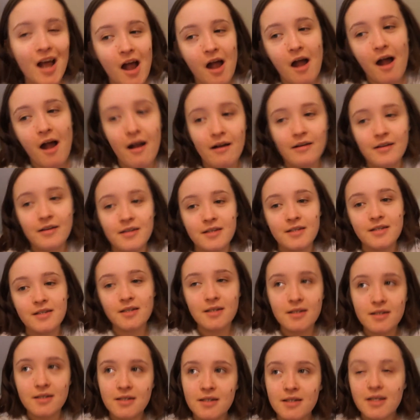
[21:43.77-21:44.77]
And
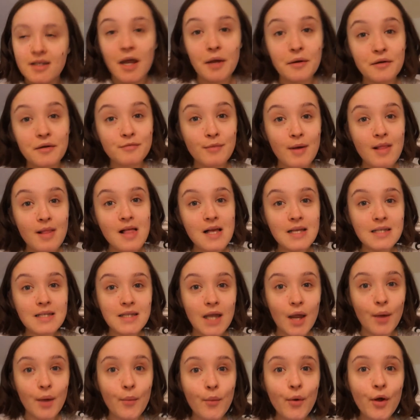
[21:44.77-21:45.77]
today was my last
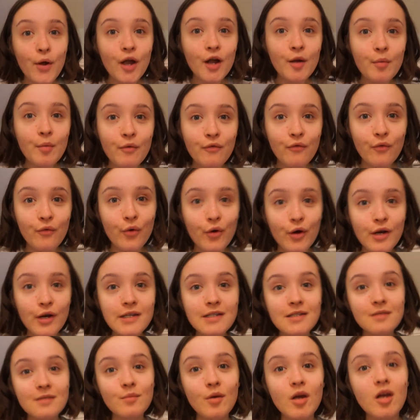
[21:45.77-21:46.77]
day at work before
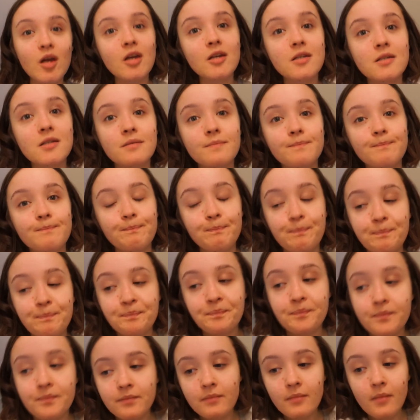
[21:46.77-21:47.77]
Christmas.
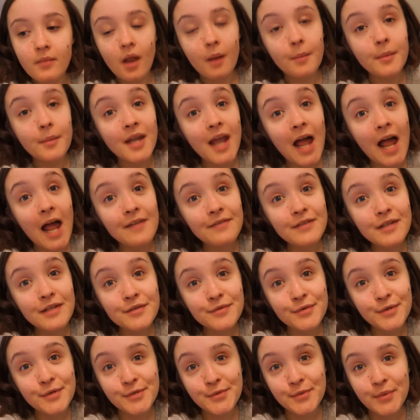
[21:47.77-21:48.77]
I'm going to end this
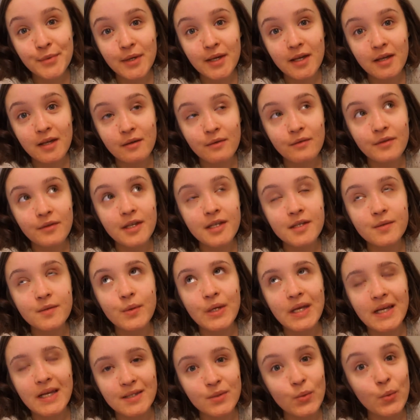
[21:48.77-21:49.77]
week's
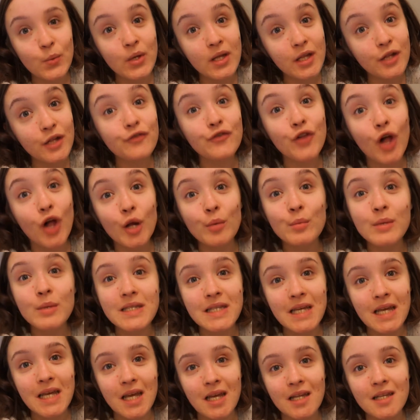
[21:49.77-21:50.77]
weekly Vlogmas
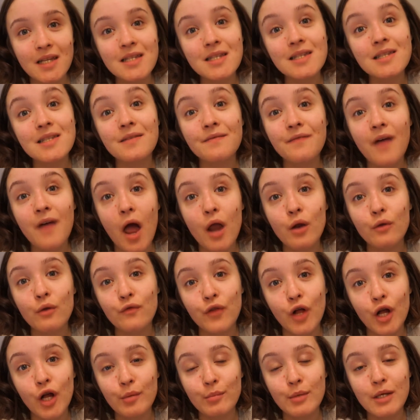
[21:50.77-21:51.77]
here. This is the final
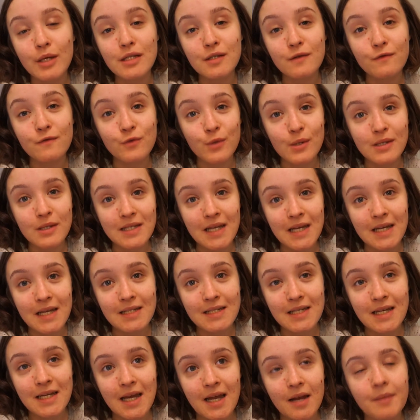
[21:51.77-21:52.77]
Vlogmas of
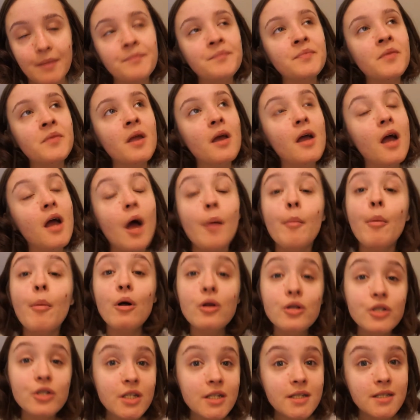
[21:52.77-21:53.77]
2018.
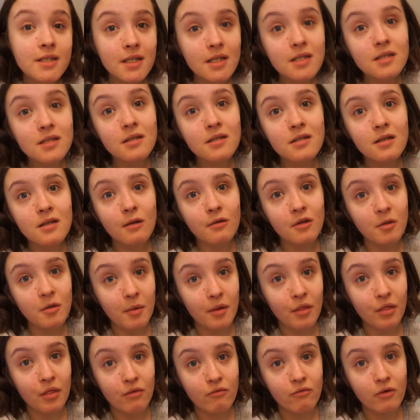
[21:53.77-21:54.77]
Apologies that there's only
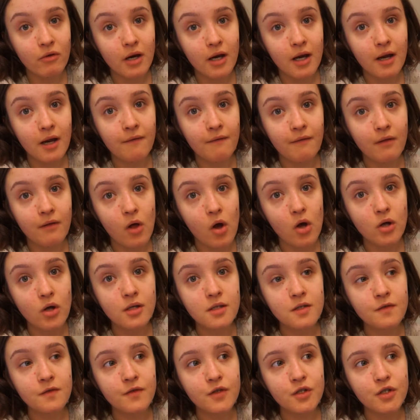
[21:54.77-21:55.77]
been 3
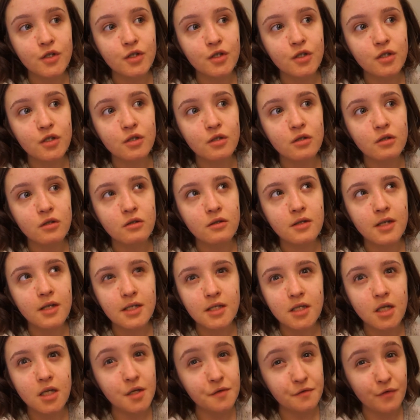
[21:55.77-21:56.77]
vlogs for
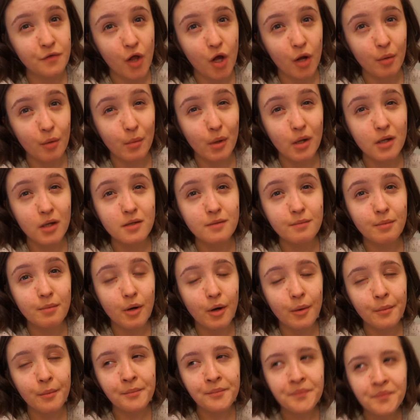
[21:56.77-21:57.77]
this year's Vlogmas,
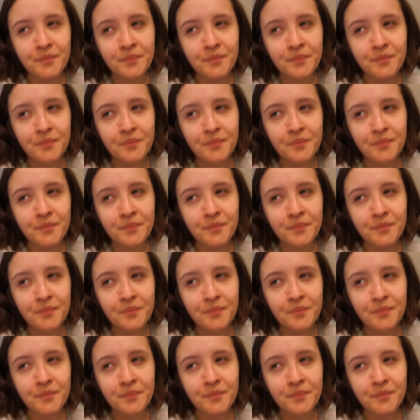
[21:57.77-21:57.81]
but